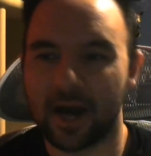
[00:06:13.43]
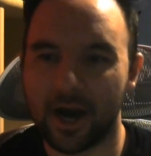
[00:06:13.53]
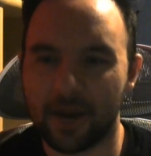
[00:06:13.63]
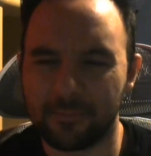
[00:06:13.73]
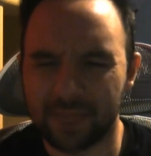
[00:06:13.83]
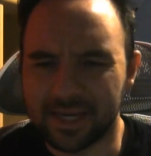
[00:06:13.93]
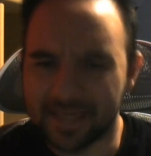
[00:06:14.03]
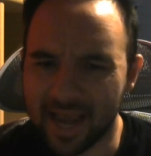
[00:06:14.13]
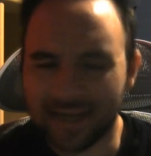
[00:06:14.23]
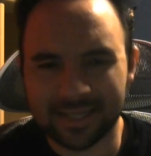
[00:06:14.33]
Um, the
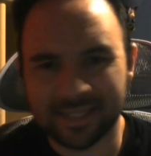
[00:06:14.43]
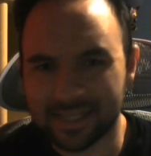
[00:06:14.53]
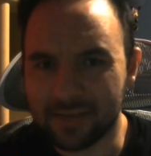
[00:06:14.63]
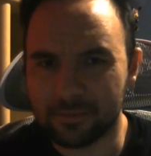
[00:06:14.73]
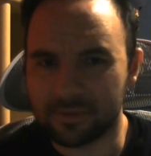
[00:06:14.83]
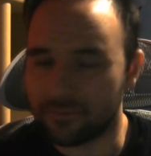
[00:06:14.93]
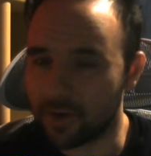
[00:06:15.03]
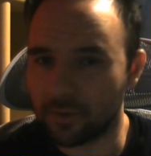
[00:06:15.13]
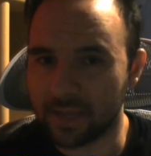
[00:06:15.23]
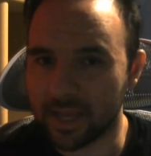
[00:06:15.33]
deck seems fairly